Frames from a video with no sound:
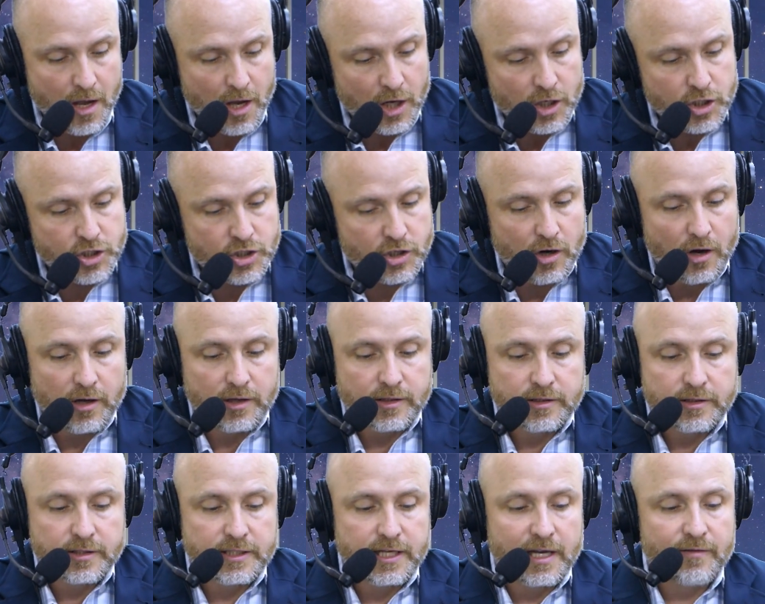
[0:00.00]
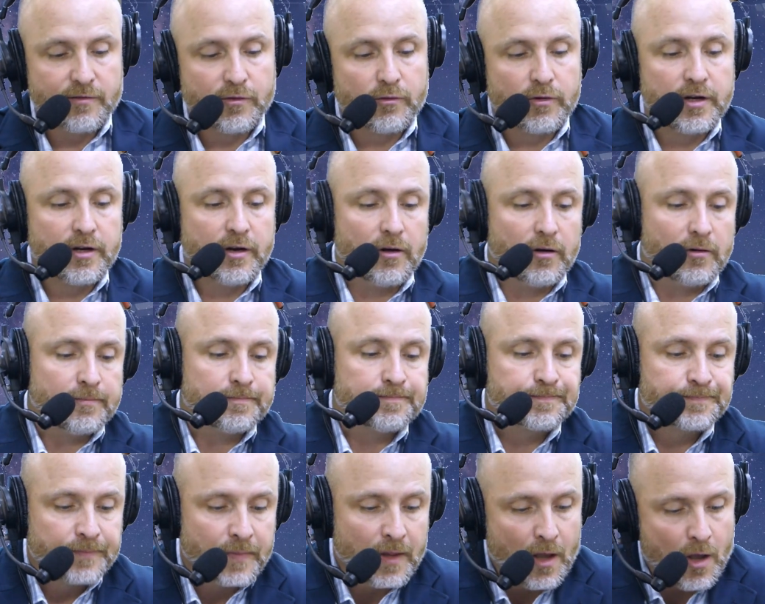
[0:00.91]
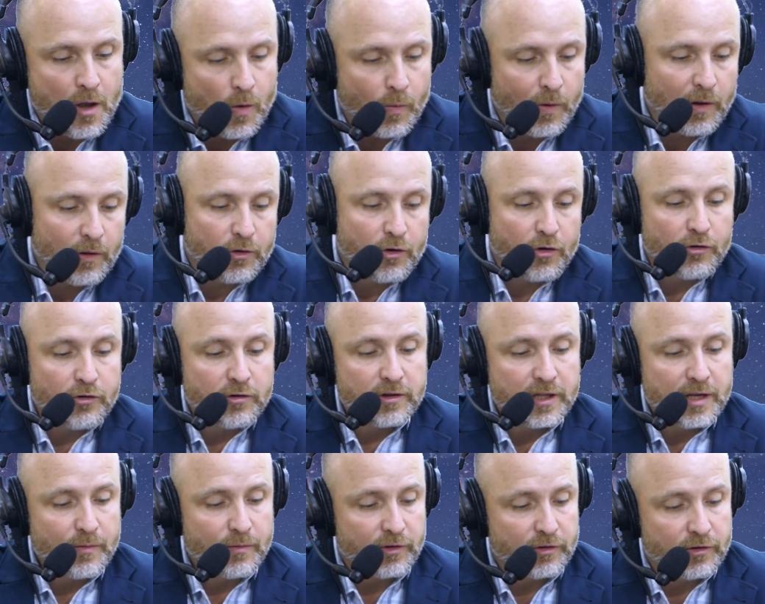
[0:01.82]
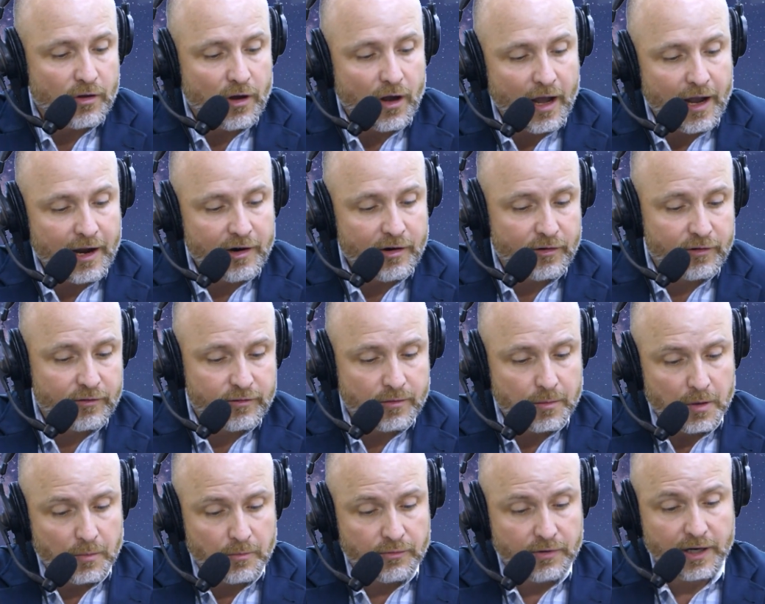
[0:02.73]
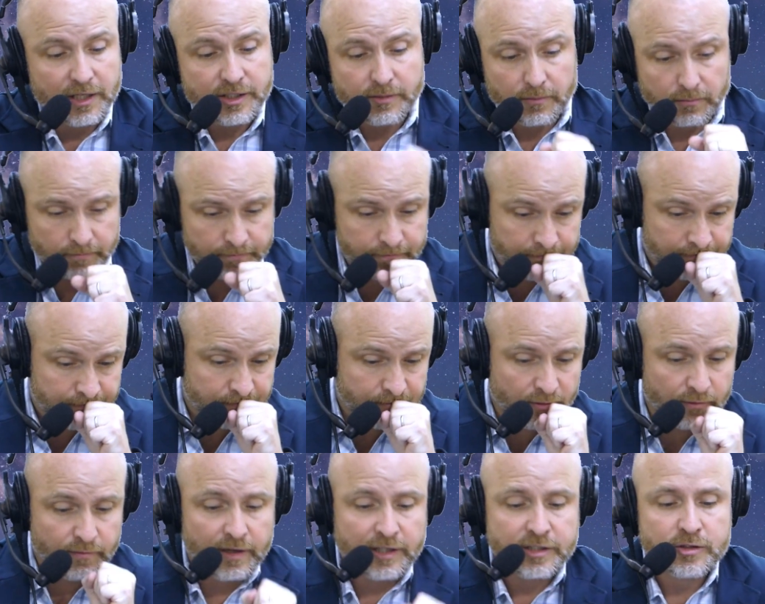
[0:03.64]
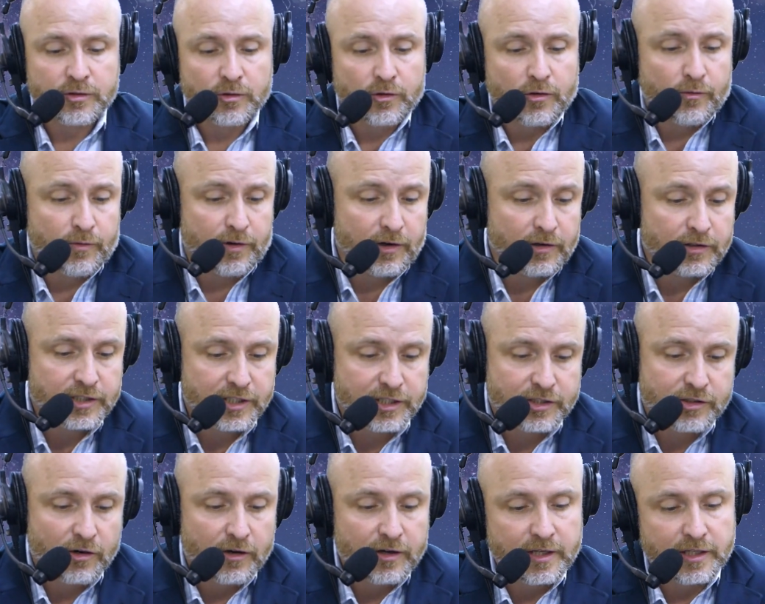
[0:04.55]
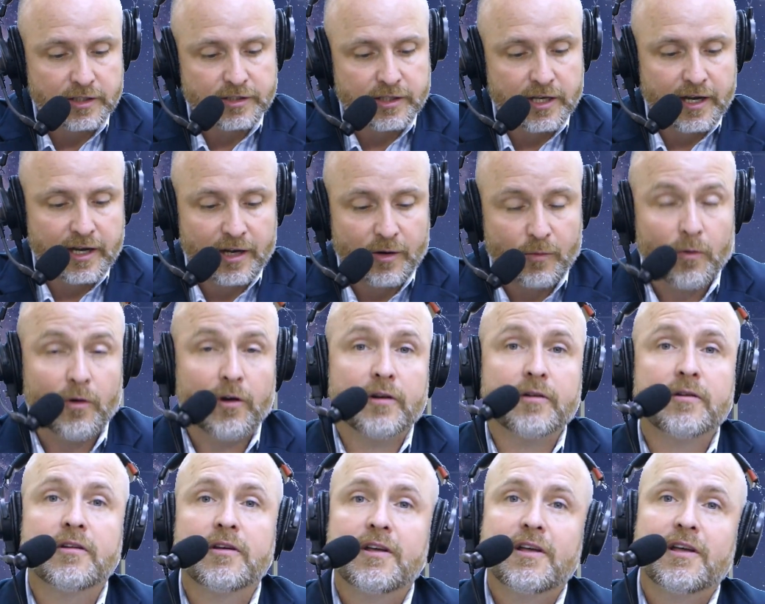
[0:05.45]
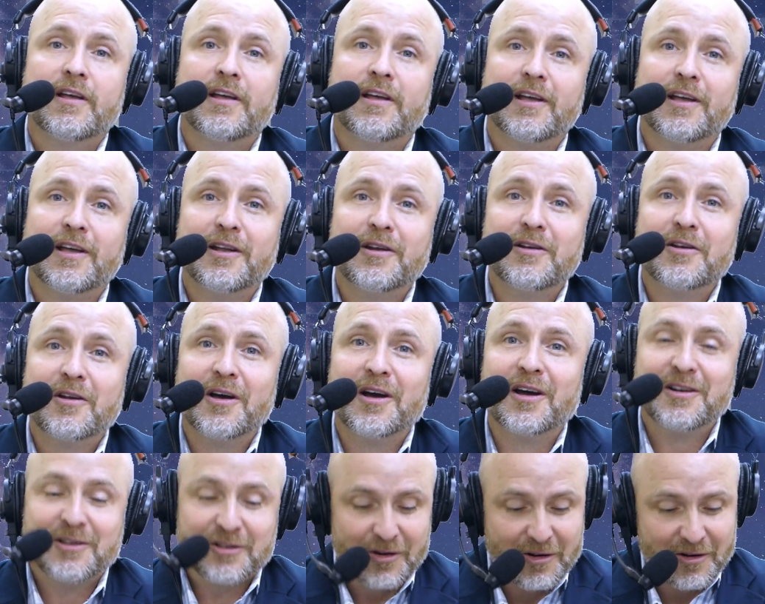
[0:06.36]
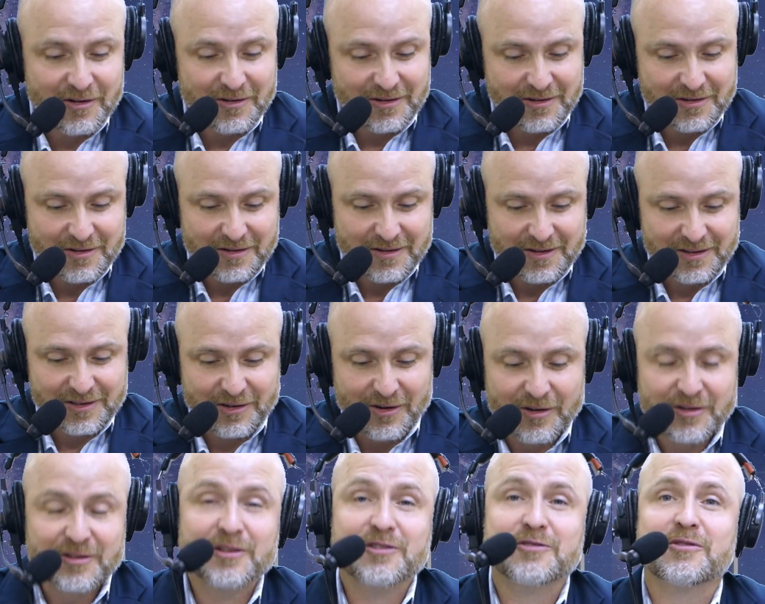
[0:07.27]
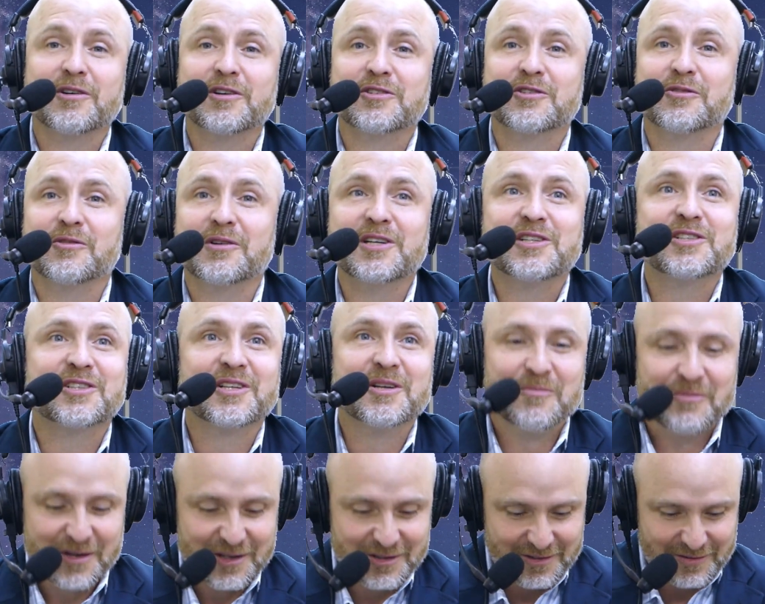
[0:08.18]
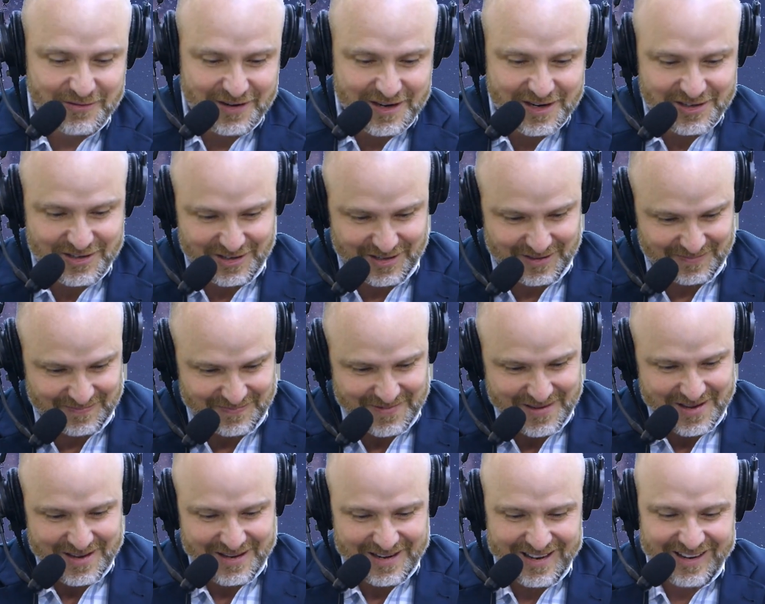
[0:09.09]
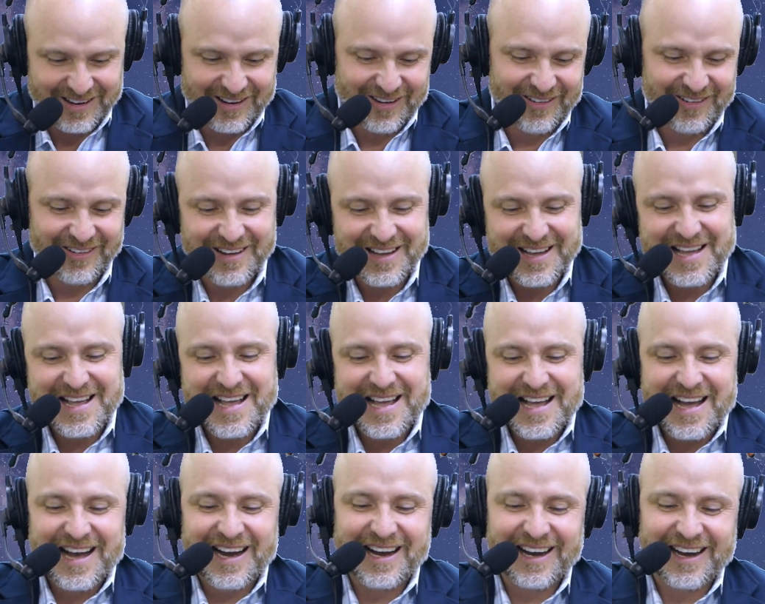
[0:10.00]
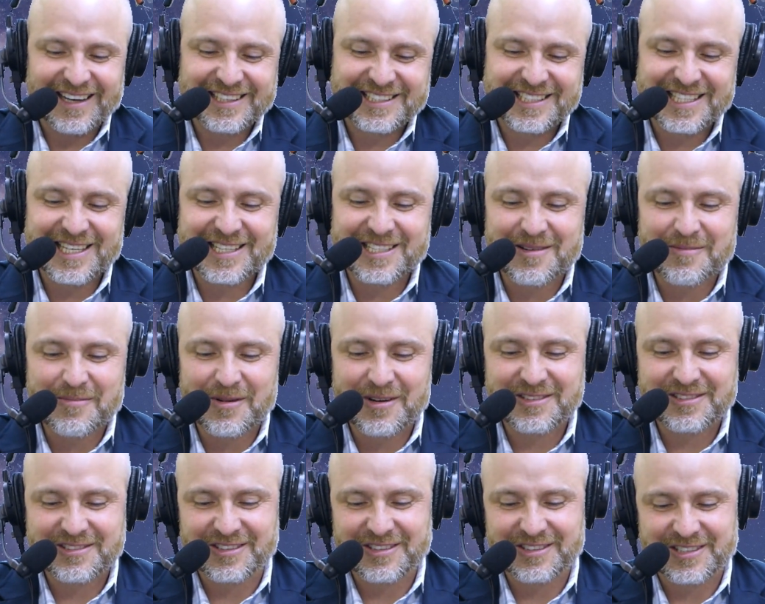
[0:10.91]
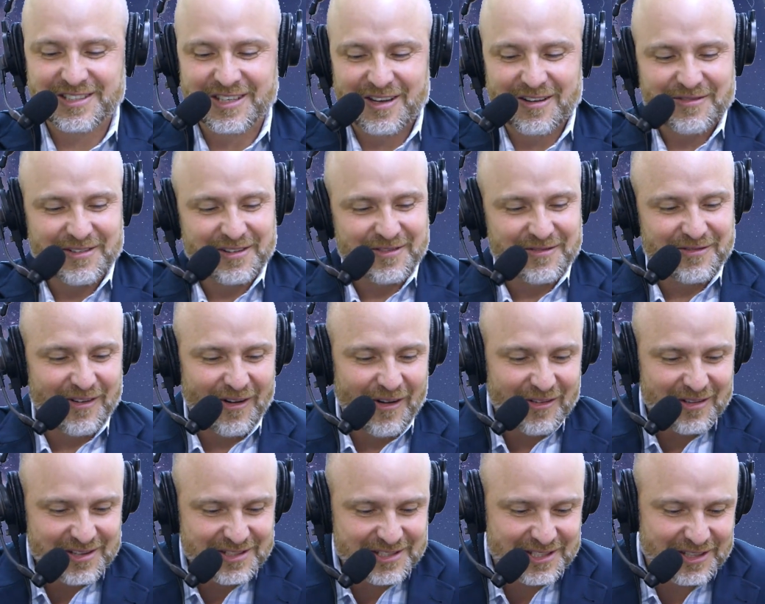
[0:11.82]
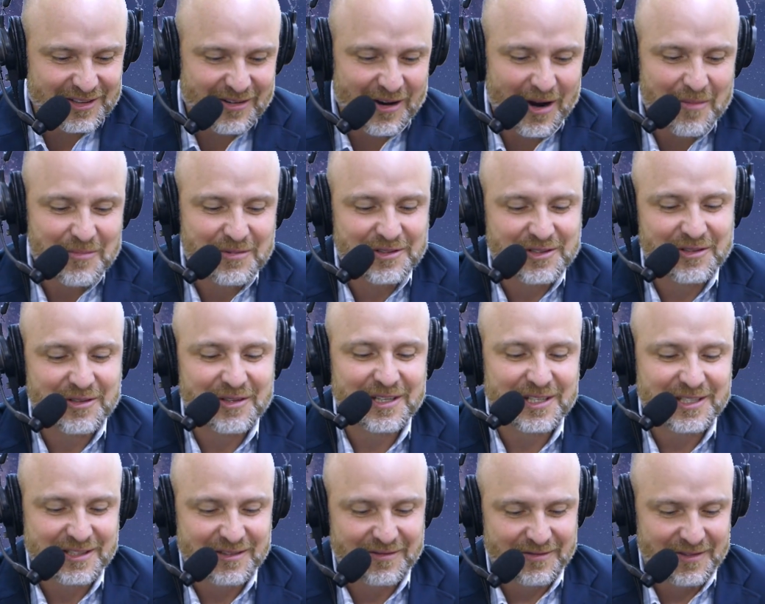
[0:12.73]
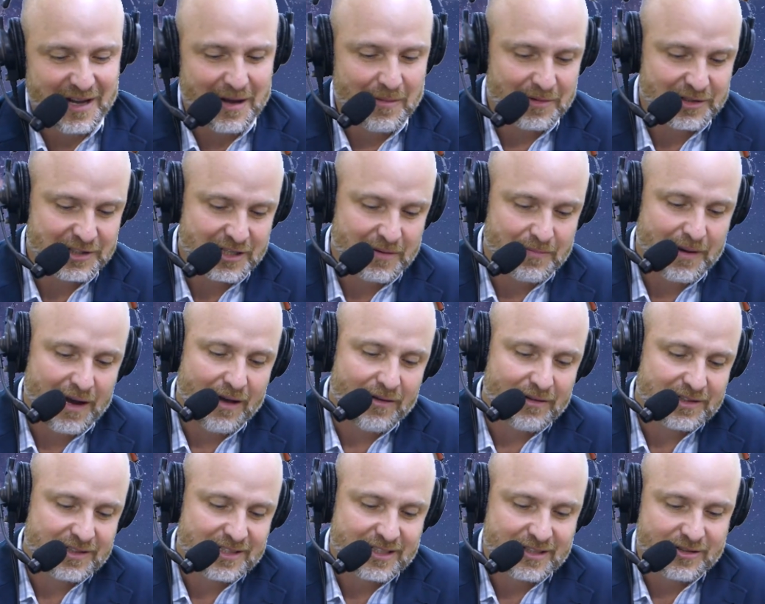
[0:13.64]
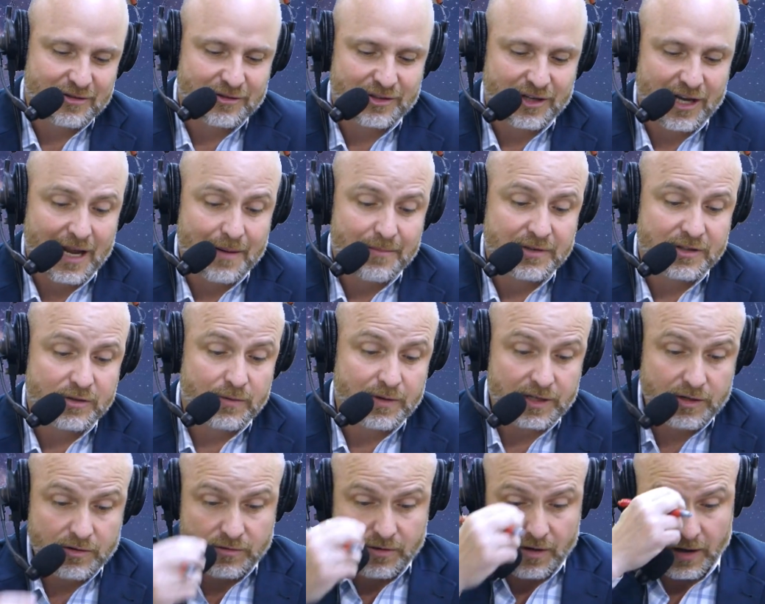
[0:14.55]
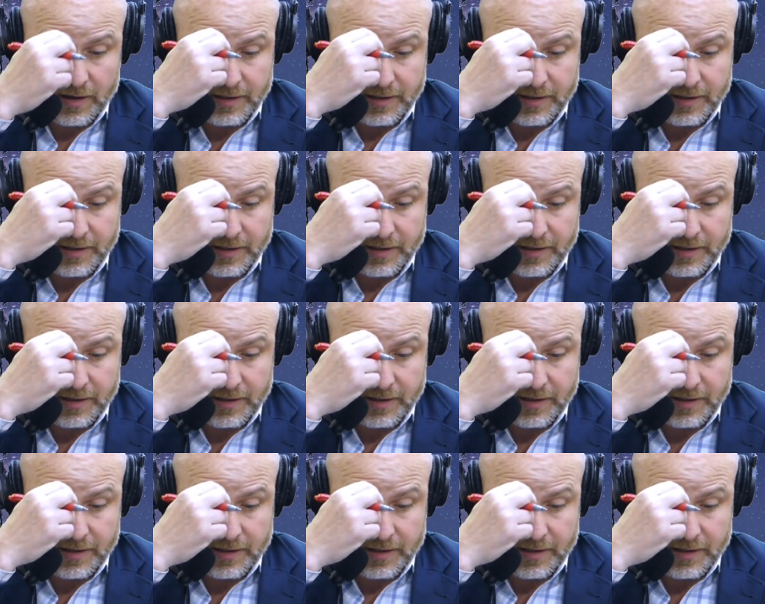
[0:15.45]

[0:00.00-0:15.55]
Shawn Savarino, while currently retired from her professional career, she's starting a second one in darkness restoration and preservation. She has immersed herself in volunteer opportunities and family. She balances her time between Utah